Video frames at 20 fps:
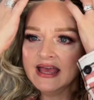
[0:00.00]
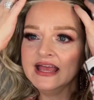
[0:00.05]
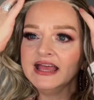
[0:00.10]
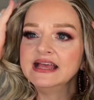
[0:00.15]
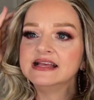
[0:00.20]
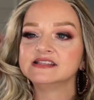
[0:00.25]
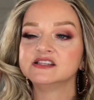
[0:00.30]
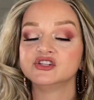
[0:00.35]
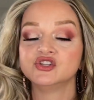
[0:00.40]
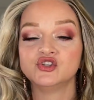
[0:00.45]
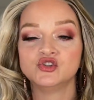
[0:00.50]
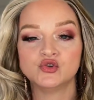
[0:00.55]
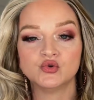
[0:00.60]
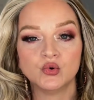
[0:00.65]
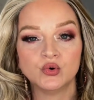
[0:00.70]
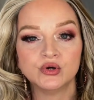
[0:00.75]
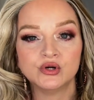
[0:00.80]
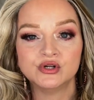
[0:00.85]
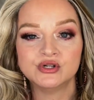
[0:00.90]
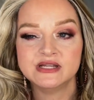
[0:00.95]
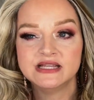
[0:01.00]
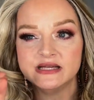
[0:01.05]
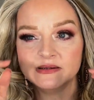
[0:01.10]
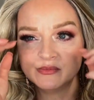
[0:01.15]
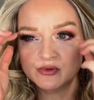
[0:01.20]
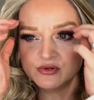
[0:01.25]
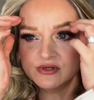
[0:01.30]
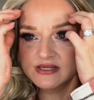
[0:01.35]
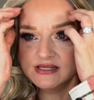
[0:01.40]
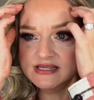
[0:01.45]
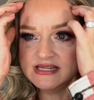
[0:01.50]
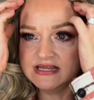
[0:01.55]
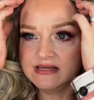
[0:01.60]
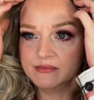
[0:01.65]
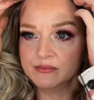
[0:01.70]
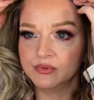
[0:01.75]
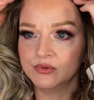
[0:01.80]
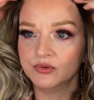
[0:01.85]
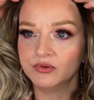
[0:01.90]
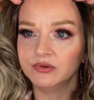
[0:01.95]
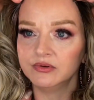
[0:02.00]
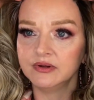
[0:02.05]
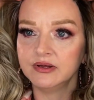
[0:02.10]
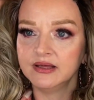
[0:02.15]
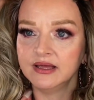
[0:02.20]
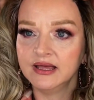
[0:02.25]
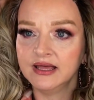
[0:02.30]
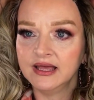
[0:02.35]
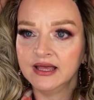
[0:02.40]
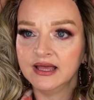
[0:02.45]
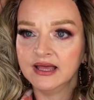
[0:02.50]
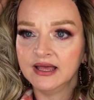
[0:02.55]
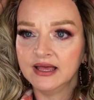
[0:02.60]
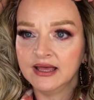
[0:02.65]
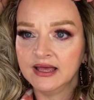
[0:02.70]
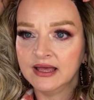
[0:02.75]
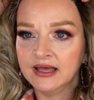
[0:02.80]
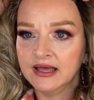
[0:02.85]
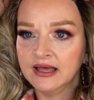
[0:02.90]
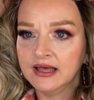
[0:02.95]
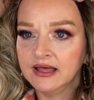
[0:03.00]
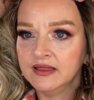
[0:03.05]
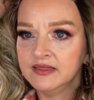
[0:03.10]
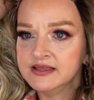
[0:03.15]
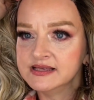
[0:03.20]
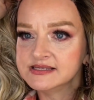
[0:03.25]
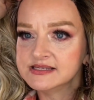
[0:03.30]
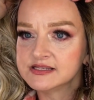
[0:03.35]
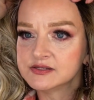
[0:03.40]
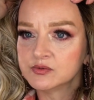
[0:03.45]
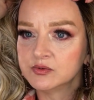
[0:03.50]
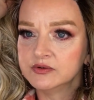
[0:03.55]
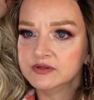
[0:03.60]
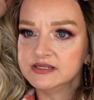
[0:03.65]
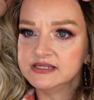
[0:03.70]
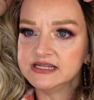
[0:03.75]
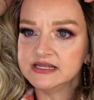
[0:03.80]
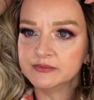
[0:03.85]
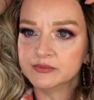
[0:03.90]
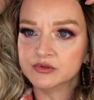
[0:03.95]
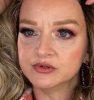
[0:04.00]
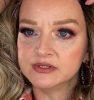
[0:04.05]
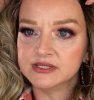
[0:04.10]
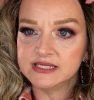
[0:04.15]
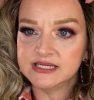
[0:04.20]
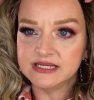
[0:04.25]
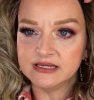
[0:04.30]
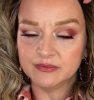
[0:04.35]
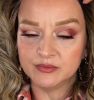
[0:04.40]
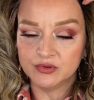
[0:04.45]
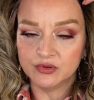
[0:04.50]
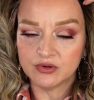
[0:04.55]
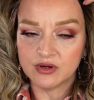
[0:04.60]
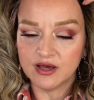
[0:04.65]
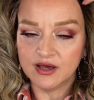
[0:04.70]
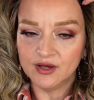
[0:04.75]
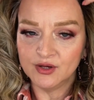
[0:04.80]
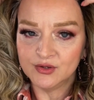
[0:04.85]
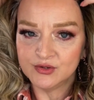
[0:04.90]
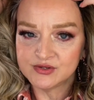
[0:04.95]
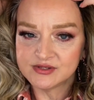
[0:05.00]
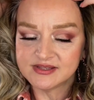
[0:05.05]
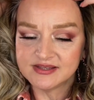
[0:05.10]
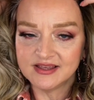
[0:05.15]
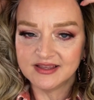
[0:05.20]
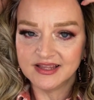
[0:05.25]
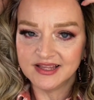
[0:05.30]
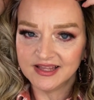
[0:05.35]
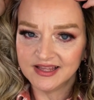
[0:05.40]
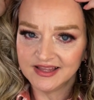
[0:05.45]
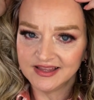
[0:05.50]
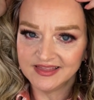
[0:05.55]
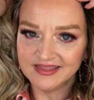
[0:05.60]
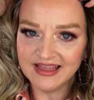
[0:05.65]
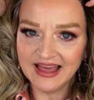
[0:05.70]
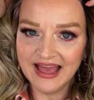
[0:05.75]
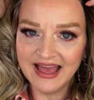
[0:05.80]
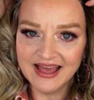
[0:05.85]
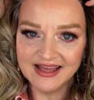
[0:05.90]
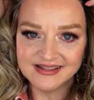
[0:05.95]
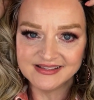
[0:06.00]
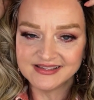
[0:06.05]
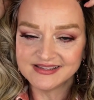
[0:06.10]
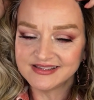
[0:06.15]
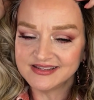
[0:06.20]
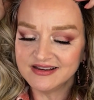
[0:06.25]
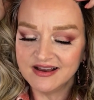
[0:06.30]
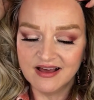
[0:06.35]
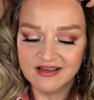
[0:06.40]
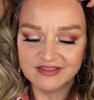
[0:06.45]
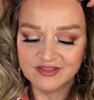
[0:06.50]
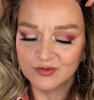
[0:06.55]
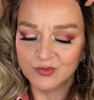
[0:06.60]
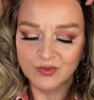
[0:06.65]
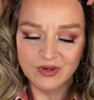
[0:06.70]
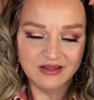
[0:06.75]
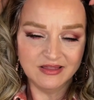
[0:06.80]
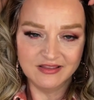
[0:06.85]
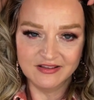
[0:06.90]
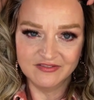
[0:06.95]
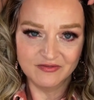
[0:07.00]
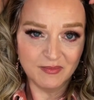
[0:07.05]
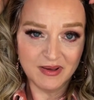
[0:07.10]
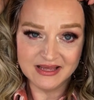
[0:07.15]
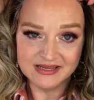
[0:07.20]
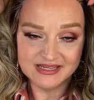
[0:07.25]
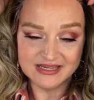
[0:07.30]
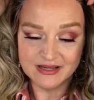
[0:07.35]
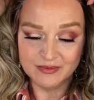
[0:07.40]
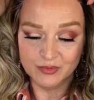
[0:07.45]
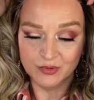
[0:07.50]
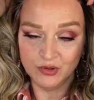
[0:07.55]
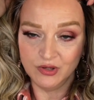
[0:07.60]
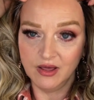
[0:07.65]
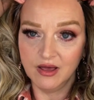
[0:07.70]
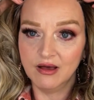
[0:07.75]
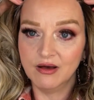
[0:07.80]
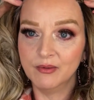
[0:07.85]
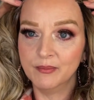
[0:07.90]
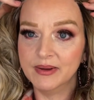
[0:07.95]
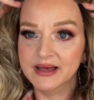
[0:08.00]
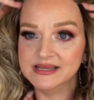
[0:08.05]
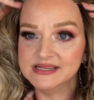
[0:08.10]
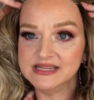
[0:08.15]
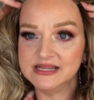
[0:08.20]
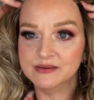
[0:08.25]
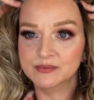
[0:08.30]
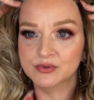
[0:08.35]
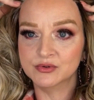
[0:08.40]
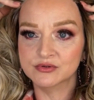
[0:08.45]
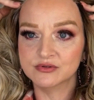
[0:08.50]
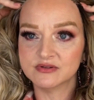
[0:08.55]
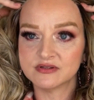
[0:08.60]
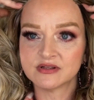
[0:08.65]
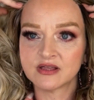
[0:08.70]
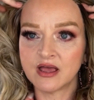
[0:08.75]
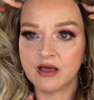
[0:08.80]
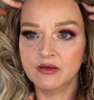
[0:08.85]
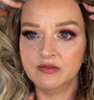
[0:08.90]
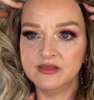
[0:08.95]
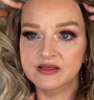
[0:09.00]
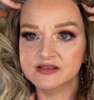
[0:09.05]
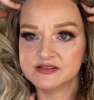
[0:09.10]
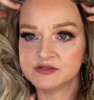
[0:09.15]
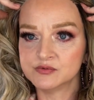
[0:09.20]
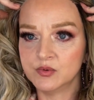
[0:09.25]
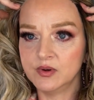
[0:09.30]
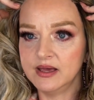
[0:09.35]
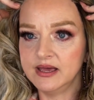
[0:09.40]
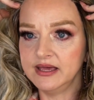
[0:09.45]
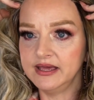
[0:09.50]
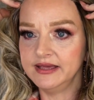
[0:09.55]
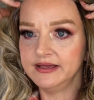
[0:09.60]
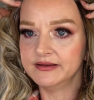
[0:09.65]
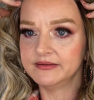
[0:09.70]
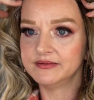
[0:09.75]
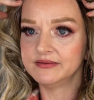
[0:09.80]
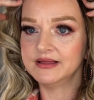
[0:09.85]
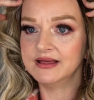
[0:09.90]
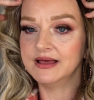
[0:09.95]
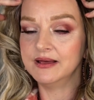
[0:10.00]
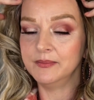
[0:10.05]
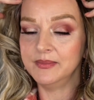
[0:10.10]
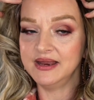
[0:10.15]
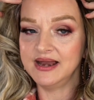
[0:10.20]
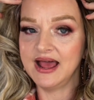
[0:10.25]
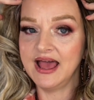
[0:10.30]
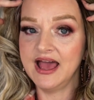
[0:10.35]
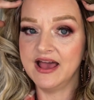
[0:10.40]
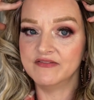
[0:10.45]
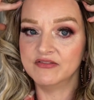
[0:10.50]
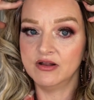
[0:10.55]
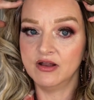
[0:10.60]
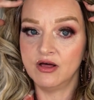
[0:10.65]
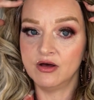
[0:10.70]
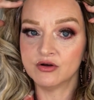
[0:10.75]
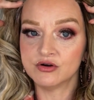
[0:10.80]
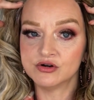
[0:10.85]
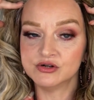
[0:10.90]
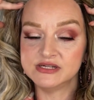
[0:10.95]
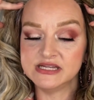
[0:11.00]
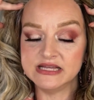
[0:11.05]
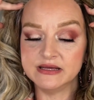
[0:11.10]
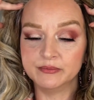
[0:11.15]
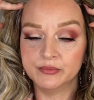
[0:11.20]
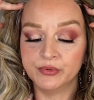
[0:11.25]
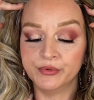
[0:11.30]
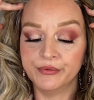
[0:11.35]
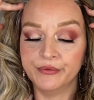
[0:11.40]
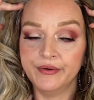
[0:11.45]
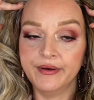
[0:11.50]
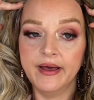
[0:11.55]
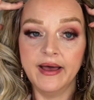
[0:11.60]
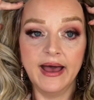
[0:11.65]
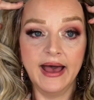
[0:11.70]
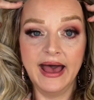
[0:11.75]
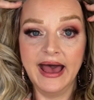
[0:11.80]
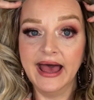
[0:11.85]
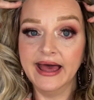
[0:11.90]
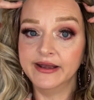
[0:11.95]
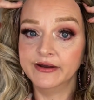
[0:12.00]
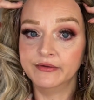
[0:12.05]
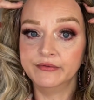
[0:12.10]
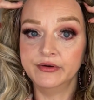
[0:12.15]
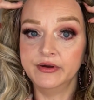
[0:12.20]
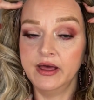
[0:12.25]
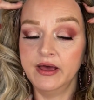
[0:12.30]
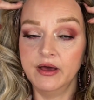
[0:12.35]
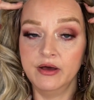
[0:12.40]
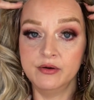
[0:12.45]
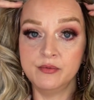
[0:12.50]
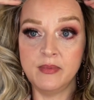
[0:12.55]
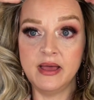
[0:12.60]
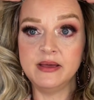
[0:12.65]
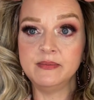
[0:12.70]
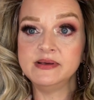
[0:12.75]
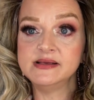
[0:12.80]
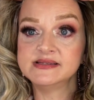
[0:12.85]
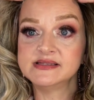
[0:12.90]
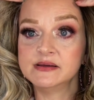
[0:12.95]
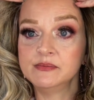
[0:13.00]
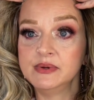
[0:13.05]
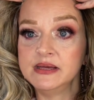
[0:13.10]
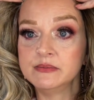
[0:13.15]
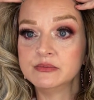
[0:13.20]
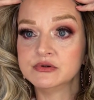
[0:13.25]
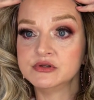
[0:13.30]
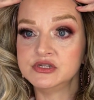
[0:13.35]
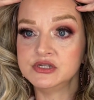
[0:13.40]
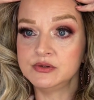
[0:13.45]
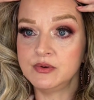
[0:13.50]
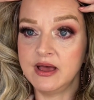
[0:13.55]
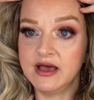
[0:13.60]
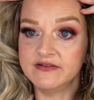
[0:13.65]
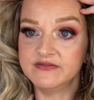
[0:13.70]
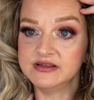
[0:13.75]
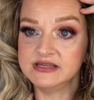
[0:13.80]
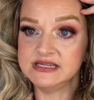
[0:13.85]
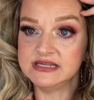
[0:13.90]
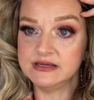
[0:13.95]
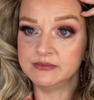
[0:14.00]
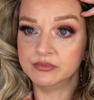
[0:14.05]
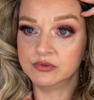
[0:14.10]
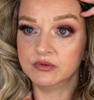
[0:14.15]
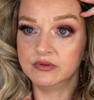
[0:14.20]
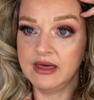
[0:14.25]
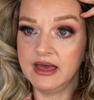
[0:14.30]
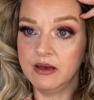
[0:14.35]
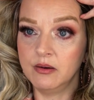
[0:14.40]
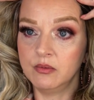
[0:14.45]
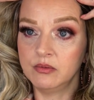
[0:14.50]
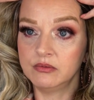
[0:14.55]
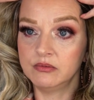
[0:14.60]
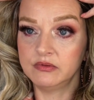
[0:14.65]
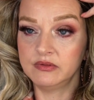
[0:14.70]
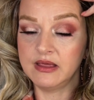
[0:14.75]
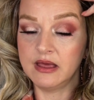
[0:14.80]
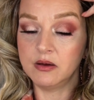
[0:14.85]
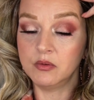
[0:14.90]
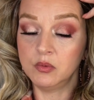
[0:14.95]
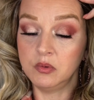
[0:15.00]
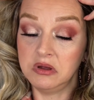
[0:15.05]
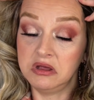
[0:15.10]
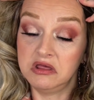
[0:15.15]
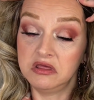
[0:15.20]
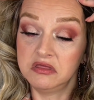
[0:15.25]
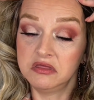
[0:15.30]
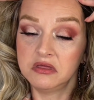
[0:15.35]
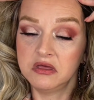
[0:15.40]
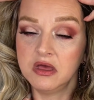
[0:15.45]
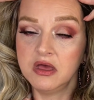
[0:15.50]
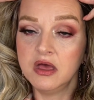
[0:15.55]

it's a shorter temple to temple. This is where the temple to temple goes. That's not the width of my temple, y'all. My temples go this way. I mean, I have a longer temple. I don't know. Maybe some people do have a temple that width,